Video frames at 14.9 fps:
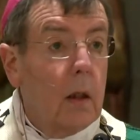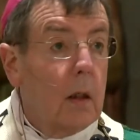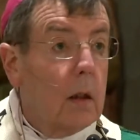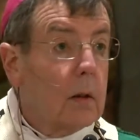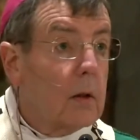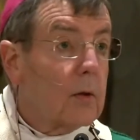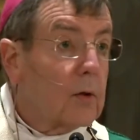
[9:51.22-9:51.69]

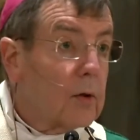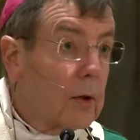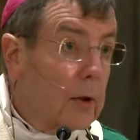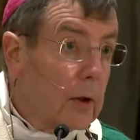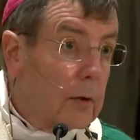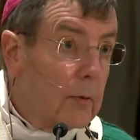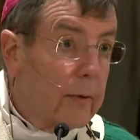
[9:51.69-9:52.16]
And the
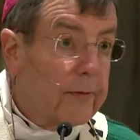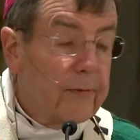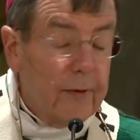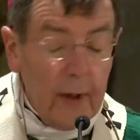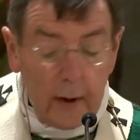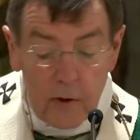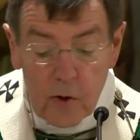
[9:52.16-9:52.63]
third
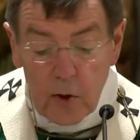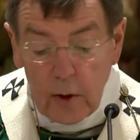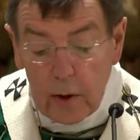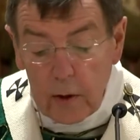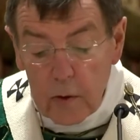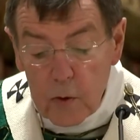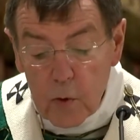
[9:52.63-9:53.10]
reflection
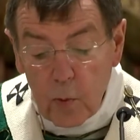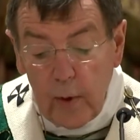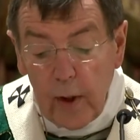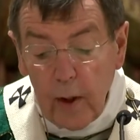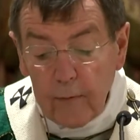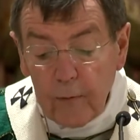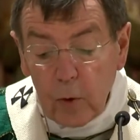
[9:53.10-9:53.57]
is we
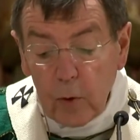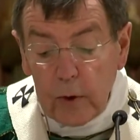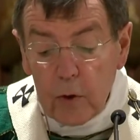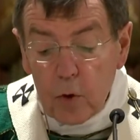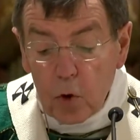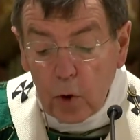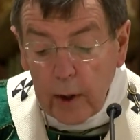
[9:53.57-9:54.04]
have to
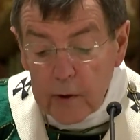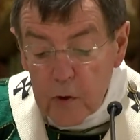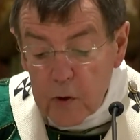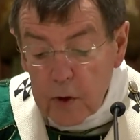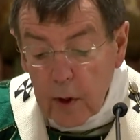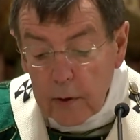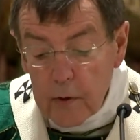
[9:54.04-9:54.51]

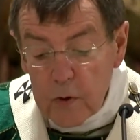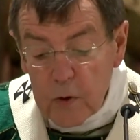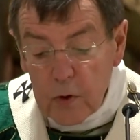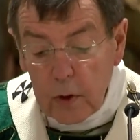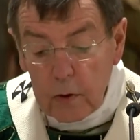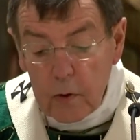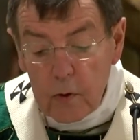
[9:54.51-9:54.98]
entrust our
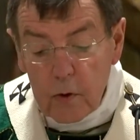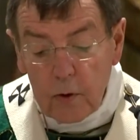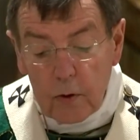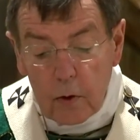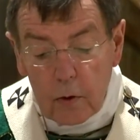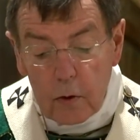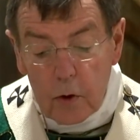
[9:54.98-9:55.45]
sins
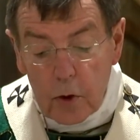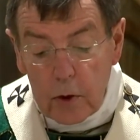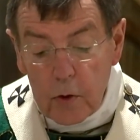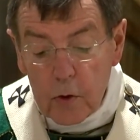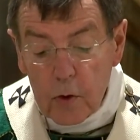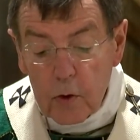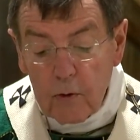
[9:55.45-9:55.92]
to
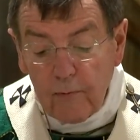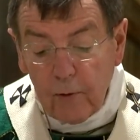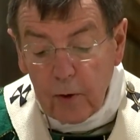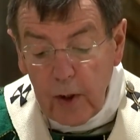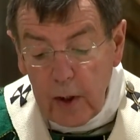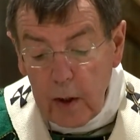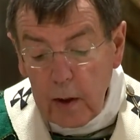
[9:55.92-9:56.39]
Jesus
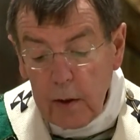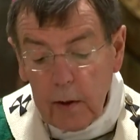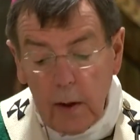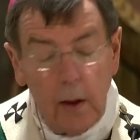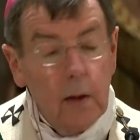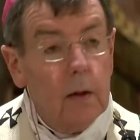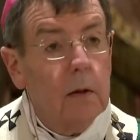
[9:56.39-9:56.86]
for
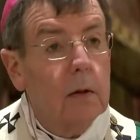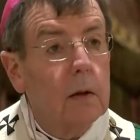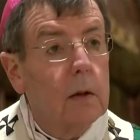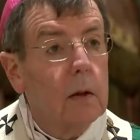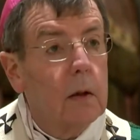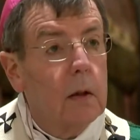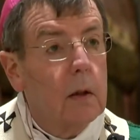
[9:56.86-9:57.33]
healing.
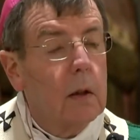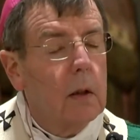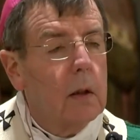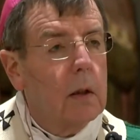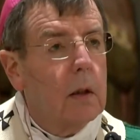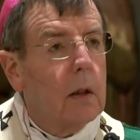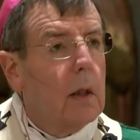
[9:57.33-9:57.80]

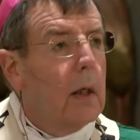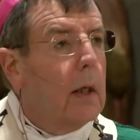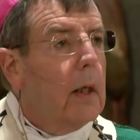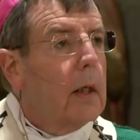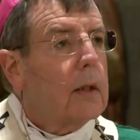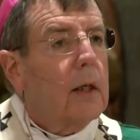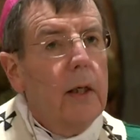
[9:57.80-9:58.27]

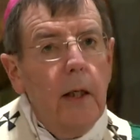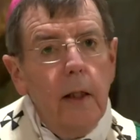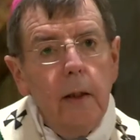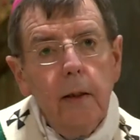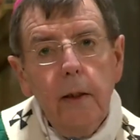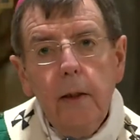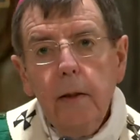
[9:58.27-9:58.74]
The
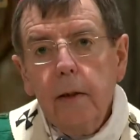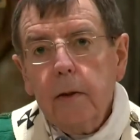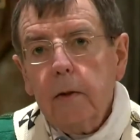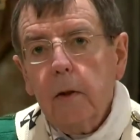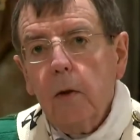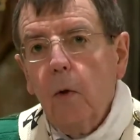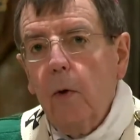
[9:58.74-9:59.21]
healing that
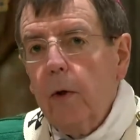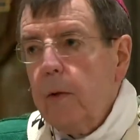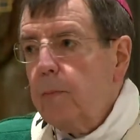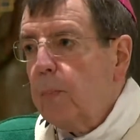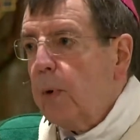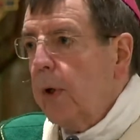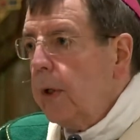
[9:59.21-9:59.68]
the
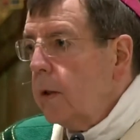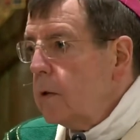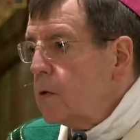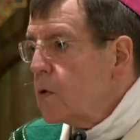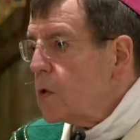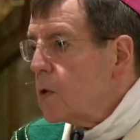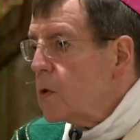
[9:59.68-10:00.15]
Lord
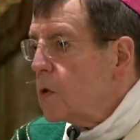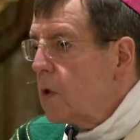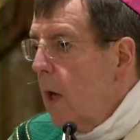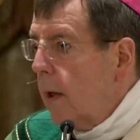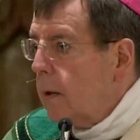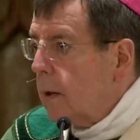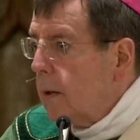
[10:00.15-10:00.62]
brings is
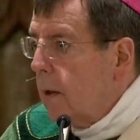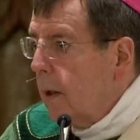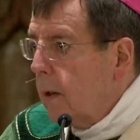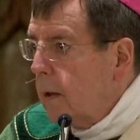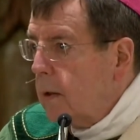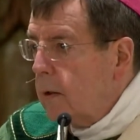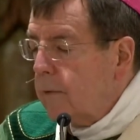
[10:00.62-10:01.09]
not a
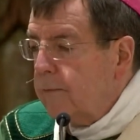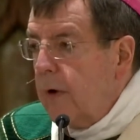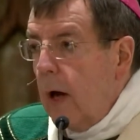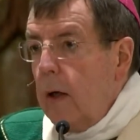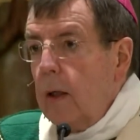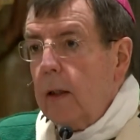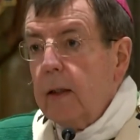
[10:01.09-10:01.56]
kind of
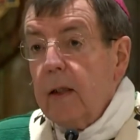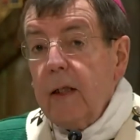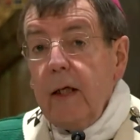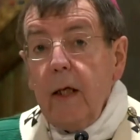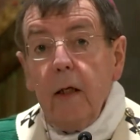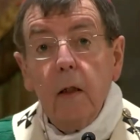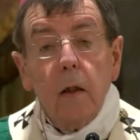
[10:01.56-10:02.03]

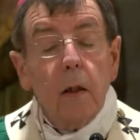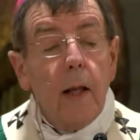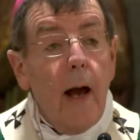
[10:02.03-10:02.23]
legal